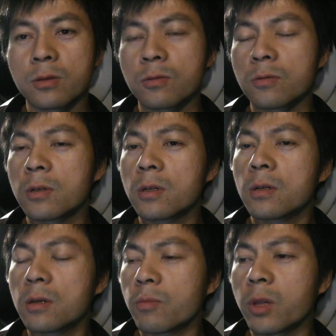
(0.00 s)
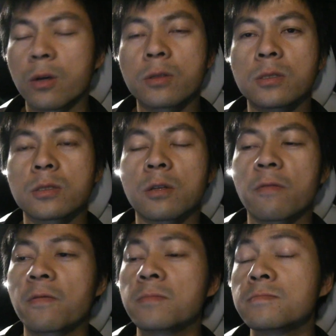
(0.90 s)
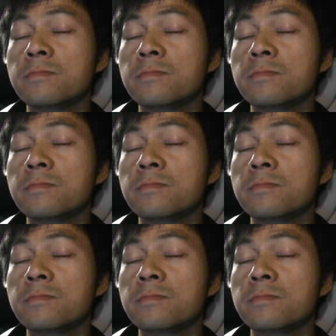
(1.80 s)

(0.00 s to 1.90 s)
on plugs and stuff.